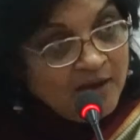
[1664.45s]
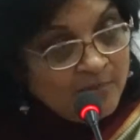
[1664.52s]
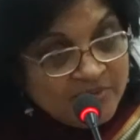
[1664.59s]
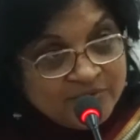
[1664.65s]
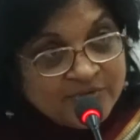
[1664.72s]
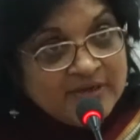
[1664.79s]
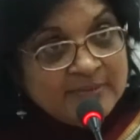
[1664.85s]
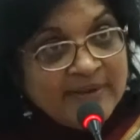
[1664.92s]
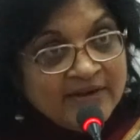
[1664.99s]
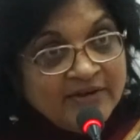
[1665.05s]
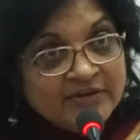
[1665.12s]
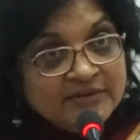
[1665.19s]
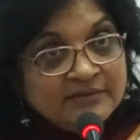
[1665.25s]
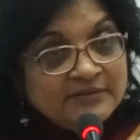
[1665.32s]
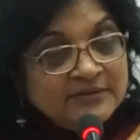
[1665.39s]
in a very
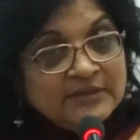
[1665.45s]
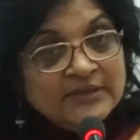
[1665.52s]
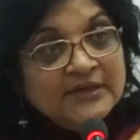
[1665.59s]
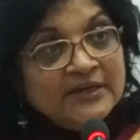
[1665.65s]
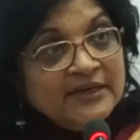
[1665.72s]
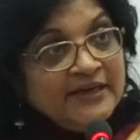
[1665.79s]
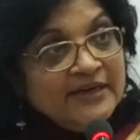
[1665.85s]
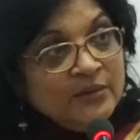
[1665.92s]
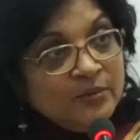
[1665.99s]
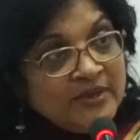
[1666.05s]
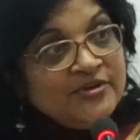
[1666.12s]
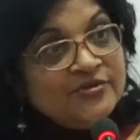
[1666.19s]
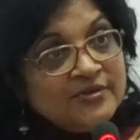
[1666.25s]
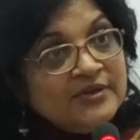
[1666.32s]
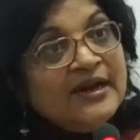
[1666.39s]
arbitrary manner,
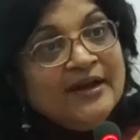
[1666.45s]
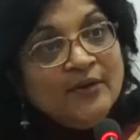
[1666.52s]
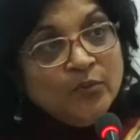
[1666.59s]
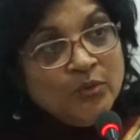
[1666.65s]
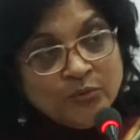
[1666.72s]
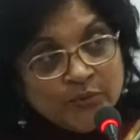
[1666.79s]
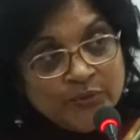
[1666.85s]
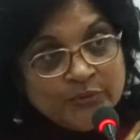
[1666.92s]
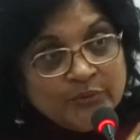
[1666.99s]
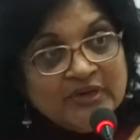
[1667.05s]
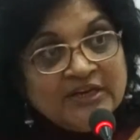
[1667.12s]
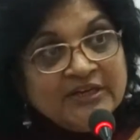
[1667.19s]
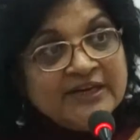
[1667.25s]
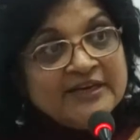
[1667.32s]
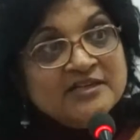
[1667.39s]
in which, I
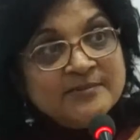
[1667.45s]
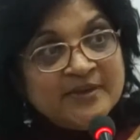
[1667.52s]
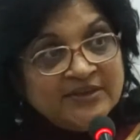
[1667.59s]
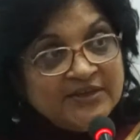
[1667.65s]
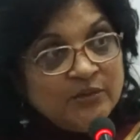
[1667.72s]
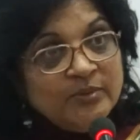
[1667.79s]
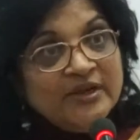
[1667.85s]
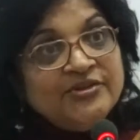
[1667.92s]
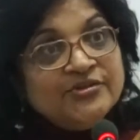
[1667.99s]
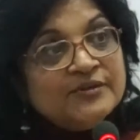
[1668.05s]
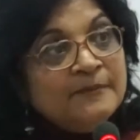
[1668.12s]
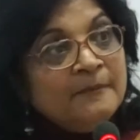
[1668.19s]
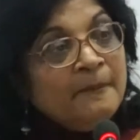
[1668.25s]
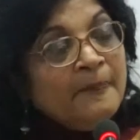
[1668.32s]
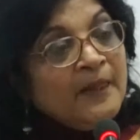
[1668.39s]
won't go into details,
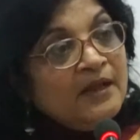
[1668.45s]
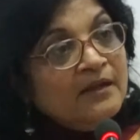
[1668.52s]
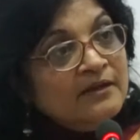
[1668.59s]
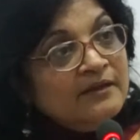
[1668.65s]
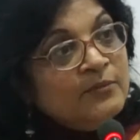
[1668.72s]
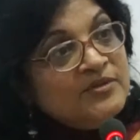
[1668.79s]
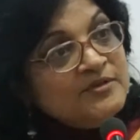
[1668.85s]
but in which